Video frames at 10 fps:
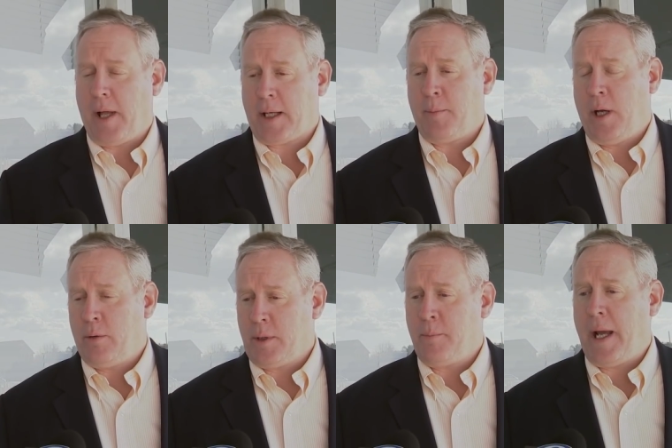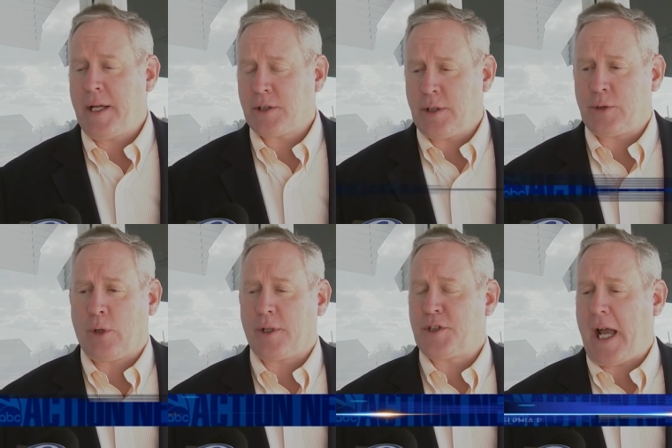Black male with a mask and a
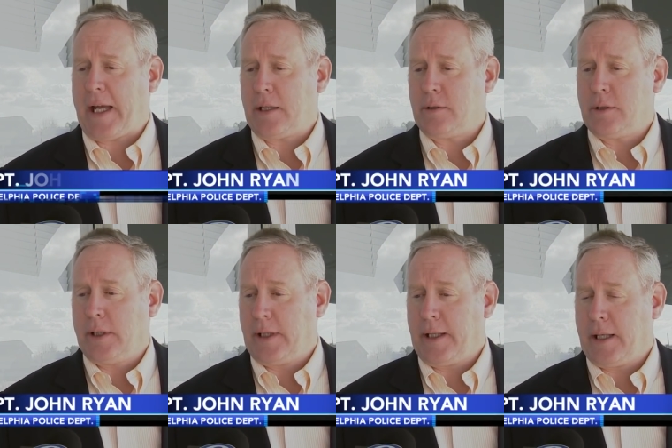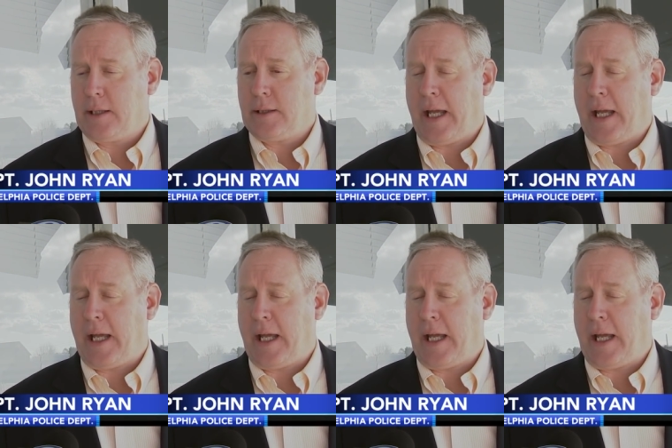dark jacket and a uh,